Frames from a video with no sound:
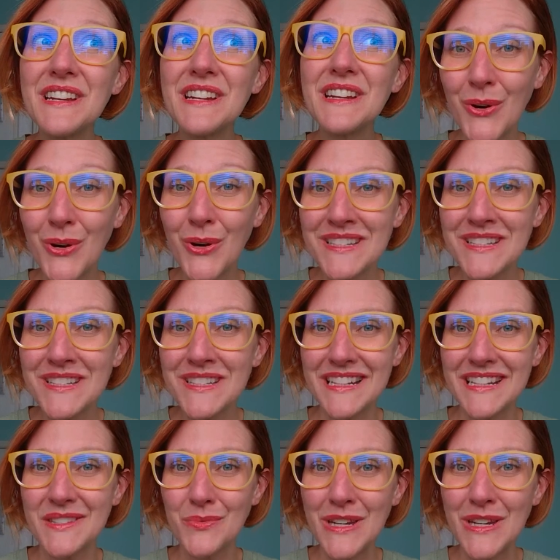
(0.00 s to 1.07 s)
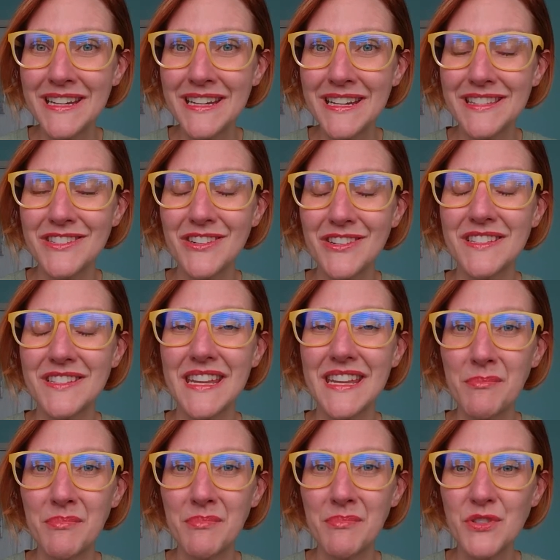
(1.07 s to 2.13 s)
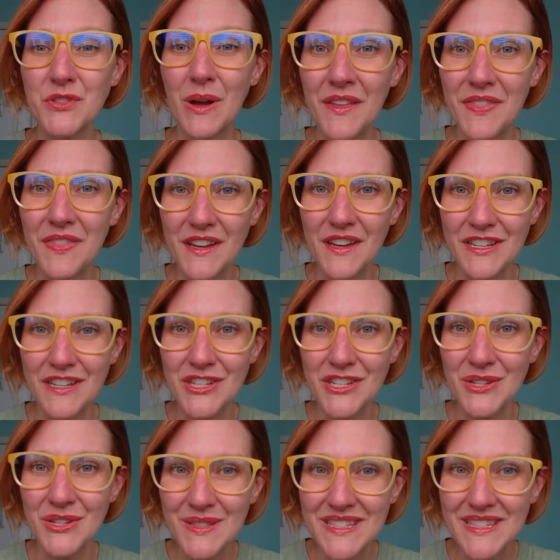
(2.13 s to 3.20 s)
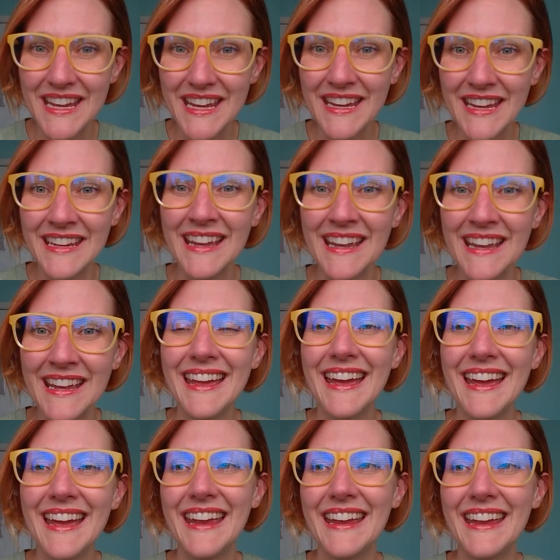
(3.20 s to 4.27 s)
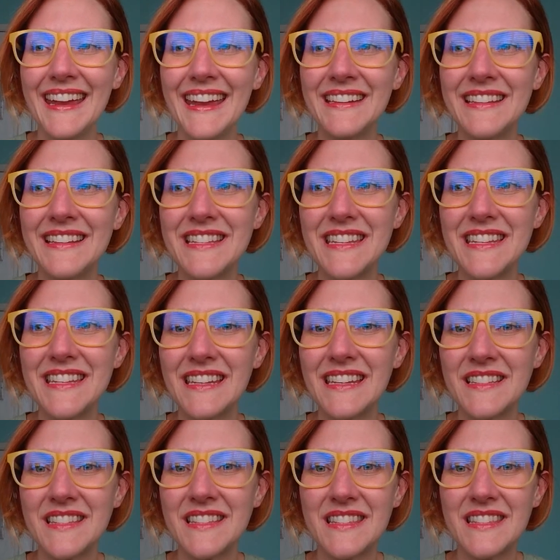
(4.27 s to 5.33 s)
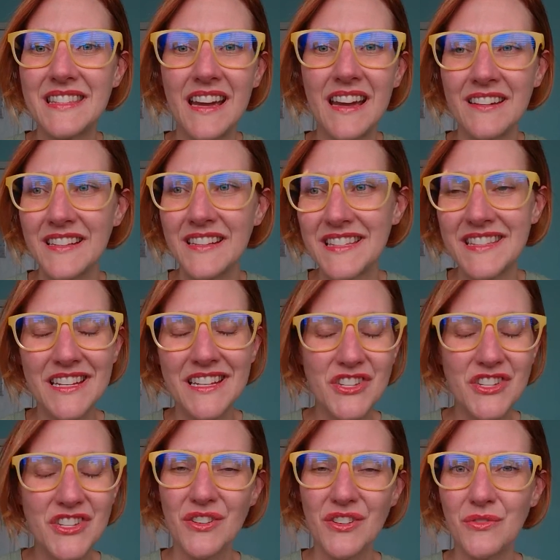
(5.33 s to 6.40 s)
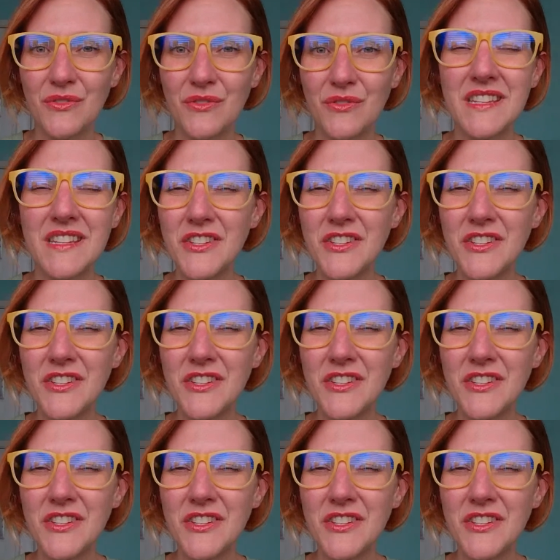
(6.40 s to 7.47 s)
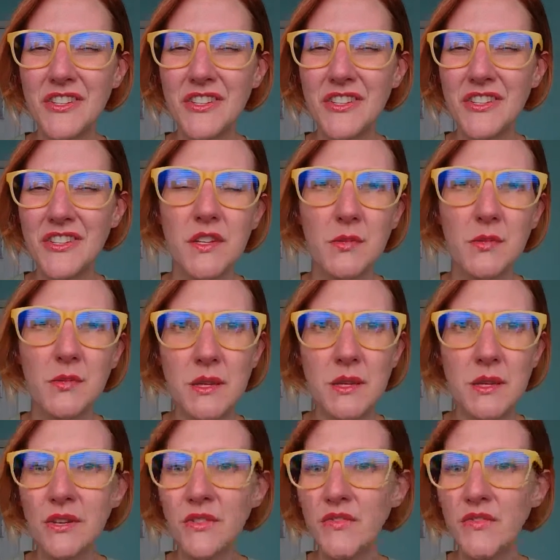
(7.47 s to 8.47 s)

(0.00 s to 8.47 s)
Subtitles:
join our course next week. It starts April 12th on Tuesday, and it's such, we have so many